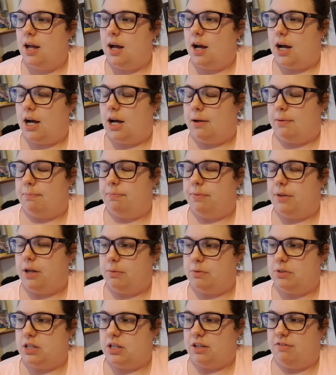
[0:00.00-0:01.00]
that I
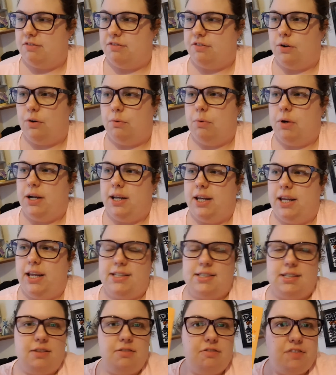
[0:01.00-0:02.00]
was looking for. One
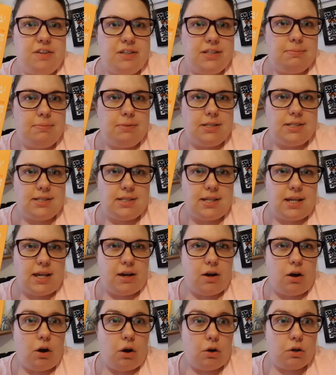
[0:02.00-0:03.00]
is the vitamin C
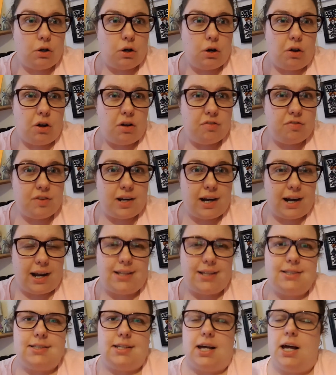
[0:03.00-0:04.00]
hot cloth
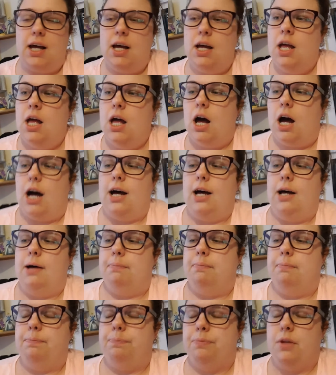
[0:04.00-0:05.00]
cleanser.
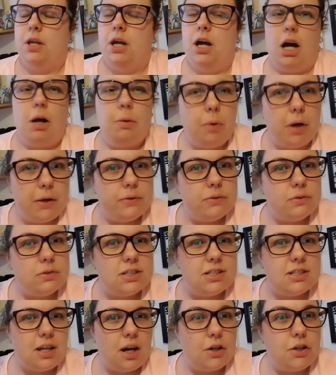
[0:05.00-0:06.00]
I won't
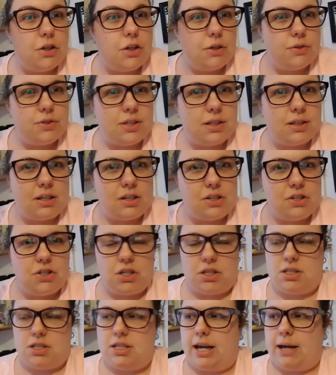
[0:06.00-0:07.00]
start using this
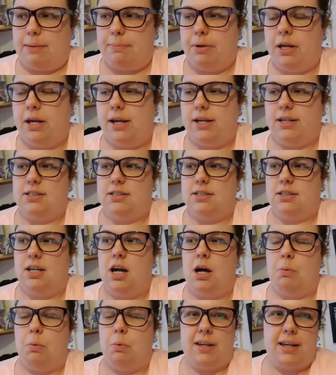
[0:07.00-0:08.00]
just yet because
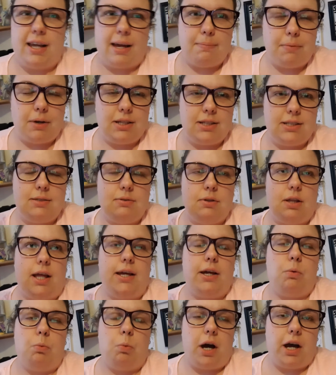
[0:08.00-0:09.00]
I want to get my
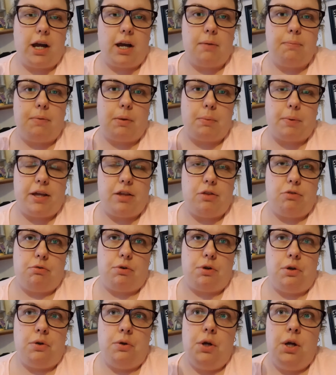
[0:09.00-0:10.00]
work my way
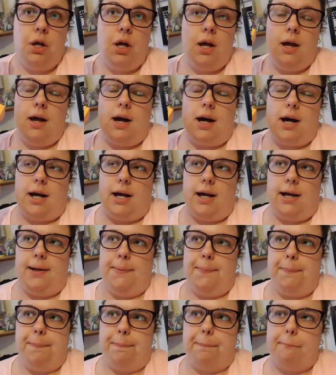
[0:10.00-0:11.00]
through. I
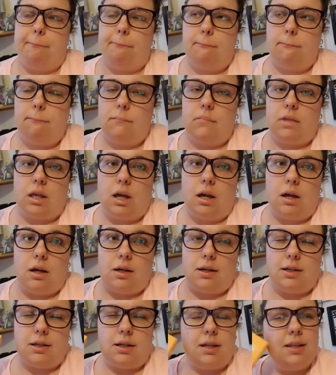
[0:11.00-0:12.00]

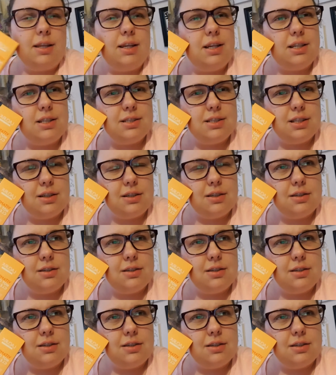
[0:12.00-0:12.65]
think it's a